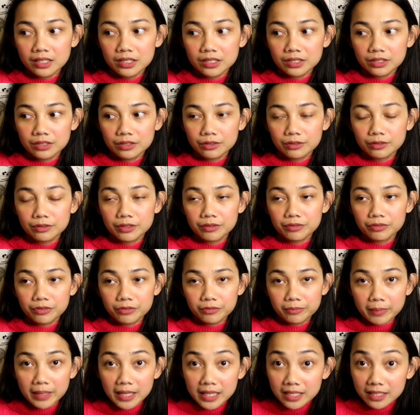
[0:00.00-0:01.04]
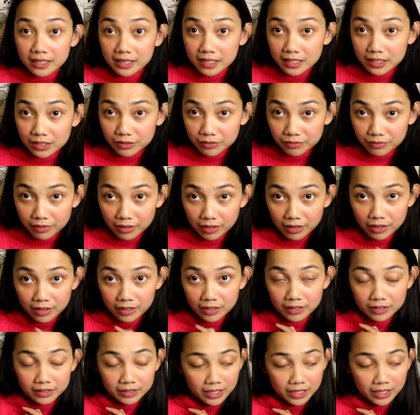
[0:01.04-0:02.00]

So if you've made it this far,